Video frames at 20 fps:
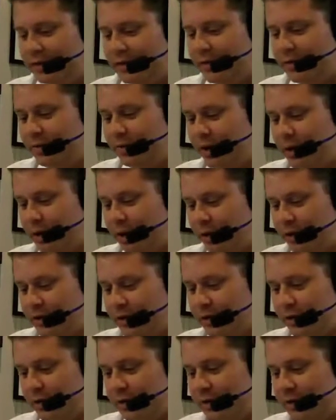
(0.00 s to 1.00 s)
to the
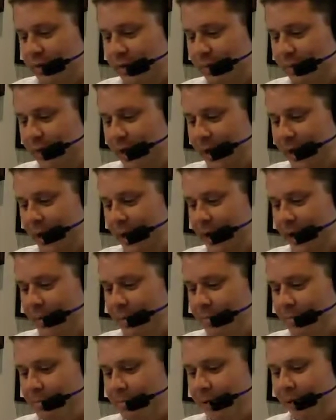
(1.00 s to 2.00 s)
All-Star team.
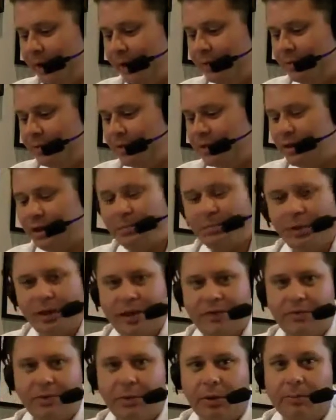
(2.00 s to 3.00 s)
But it was
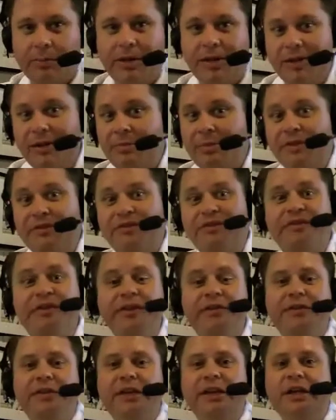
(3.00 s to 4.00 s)
unbelievable to me that it had been
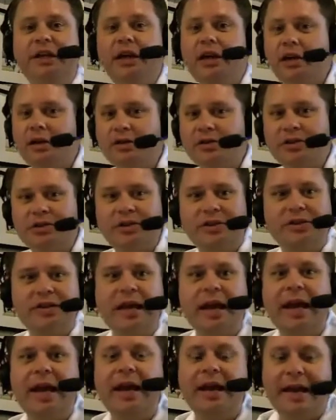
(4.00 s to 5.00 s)
50 years
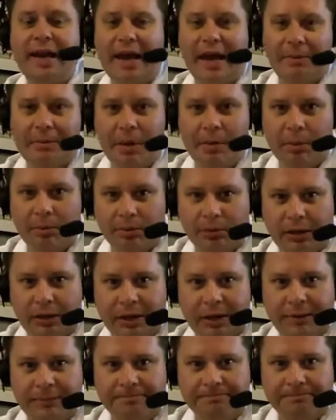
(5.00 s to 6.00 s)
since any Alabama
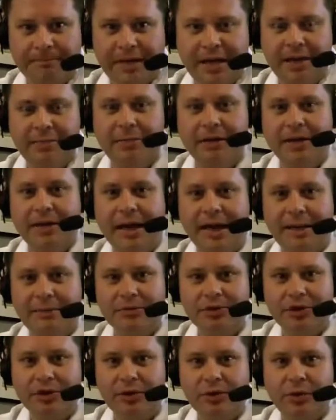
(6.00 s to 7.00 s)
player had been
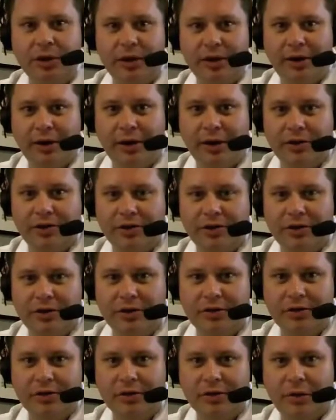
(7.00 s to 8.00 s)
named to an
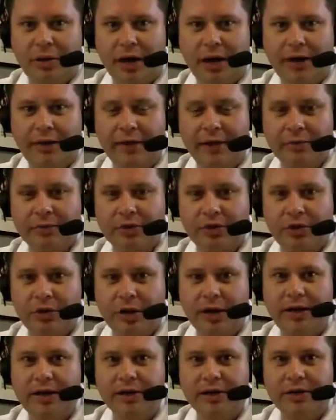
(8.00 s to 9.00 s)
All-Star squad. And then it was
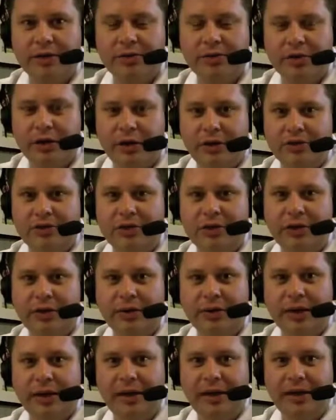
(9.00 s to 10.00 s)
great news
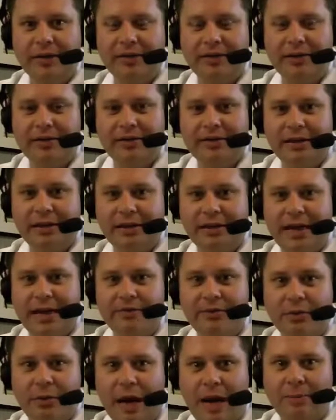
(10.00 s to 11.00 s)
also that
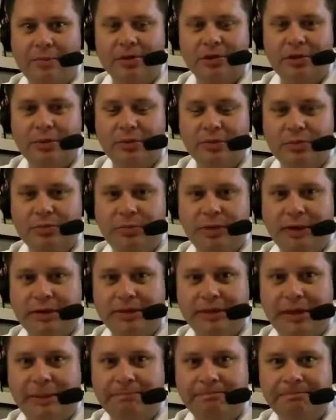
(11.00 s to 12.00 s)
David Robertson was
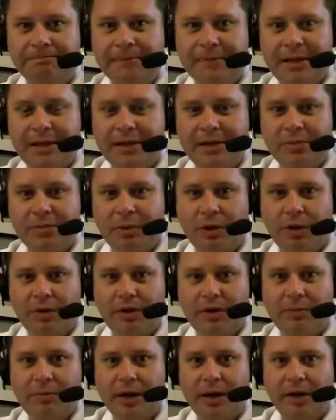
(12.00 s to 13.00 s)
picked up as
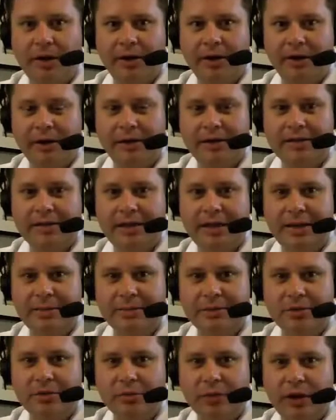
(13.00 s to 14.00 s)
part of the American League
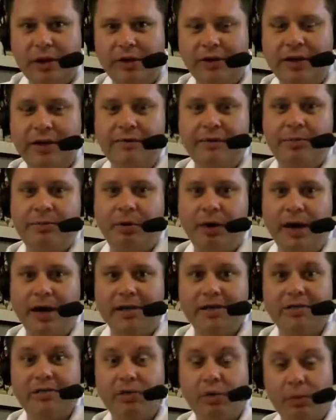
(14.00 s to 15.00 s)
team as well. David
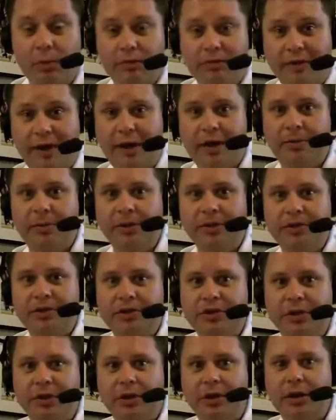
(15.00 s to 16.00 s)
Price, the former Vanderbilt
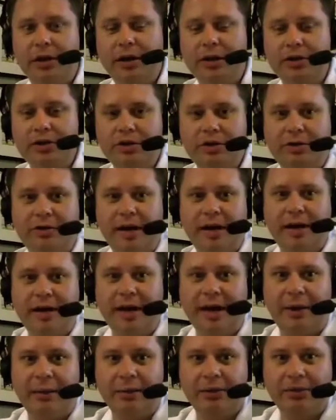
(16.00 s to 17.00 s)
star, injured
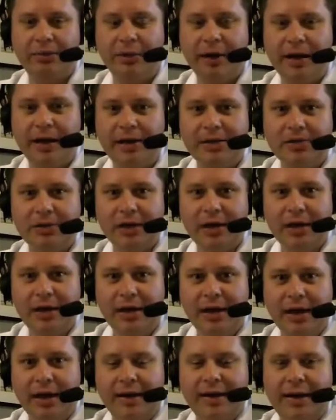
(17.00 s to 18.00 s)
right now with the Rays
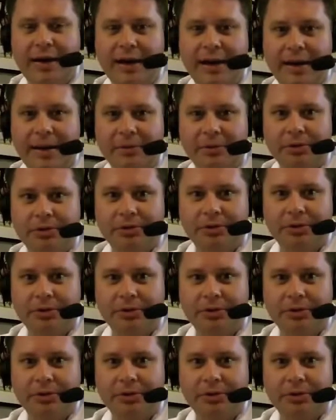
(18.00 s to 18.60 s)
and not able